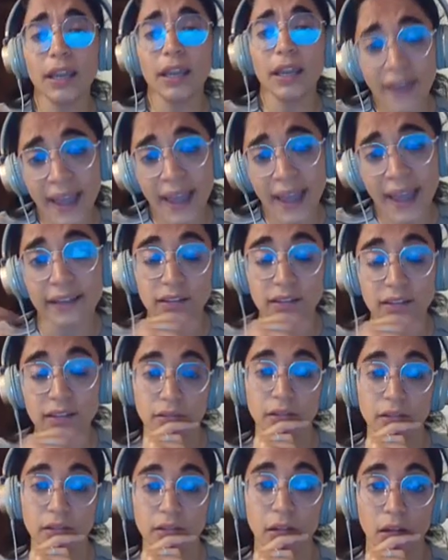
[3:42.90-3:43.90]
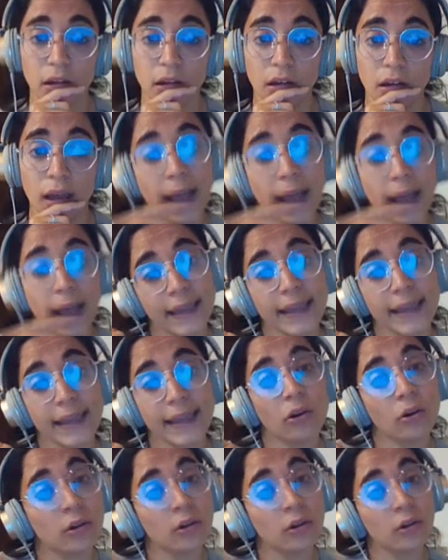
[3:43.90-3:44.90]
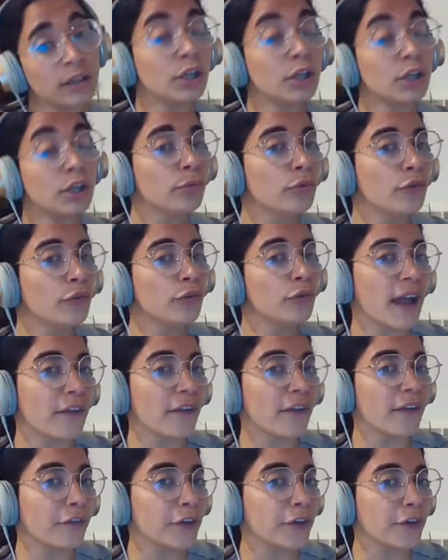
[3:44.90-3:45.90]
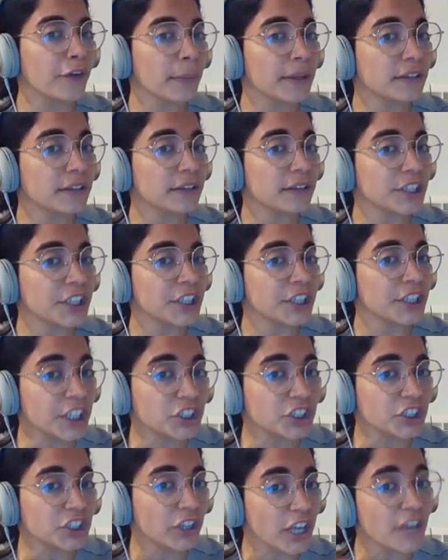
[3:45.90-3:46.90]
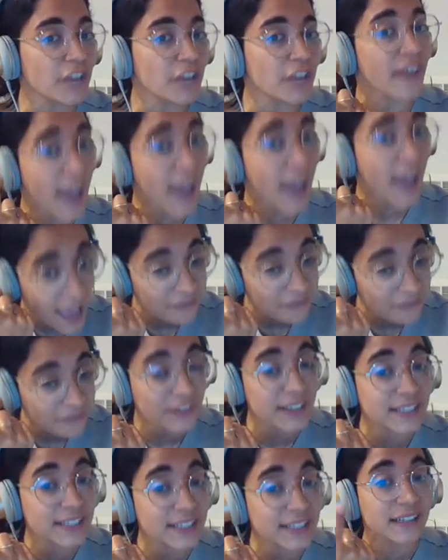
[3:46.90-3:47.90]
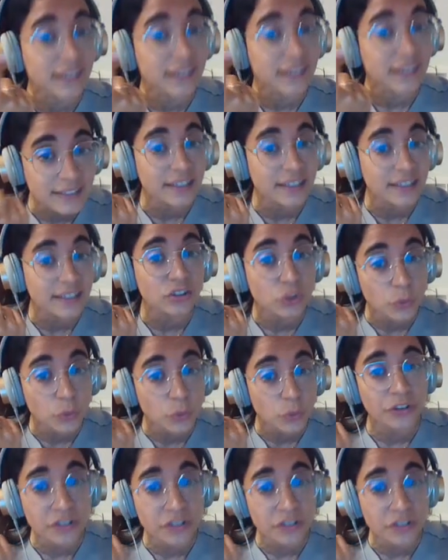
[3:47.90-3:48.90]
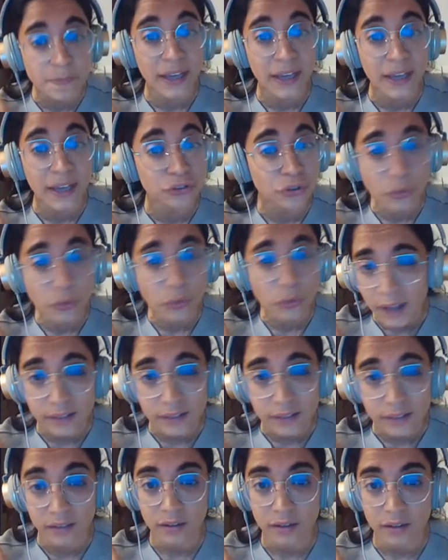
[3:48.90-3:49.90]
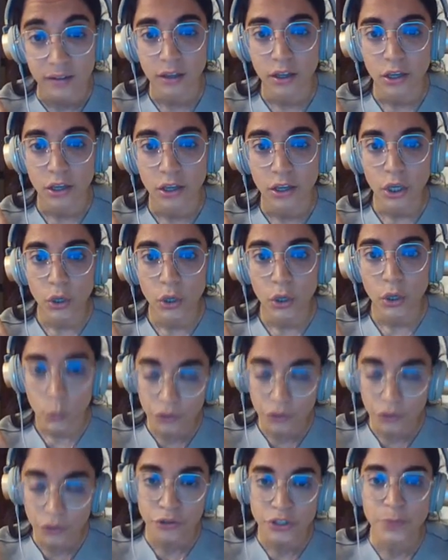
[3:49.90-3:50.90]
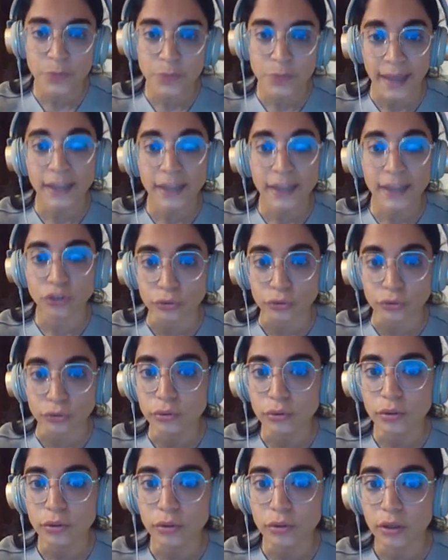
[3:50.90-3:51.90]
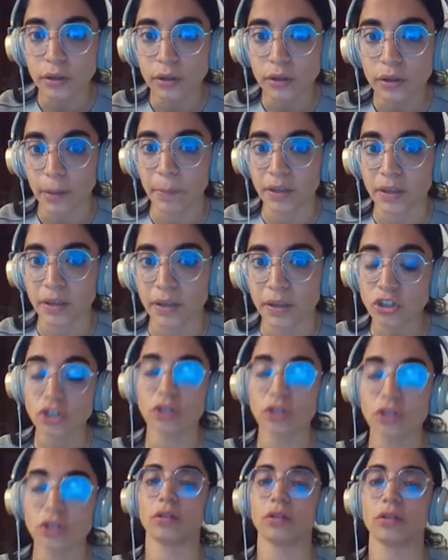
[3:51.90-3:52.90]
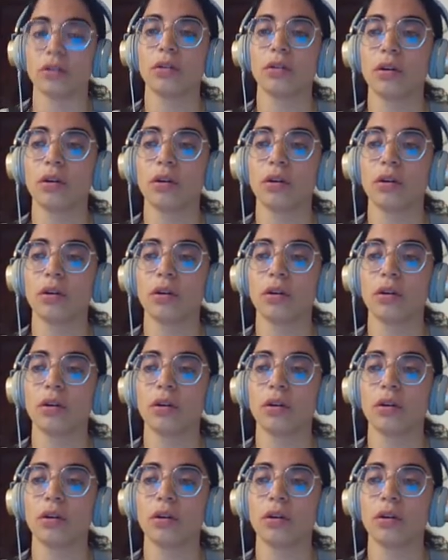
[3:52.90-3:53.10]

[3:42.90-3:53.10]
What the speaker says: In fact, I can only remove f from integration if f is constant with respect to what? With respect to the position.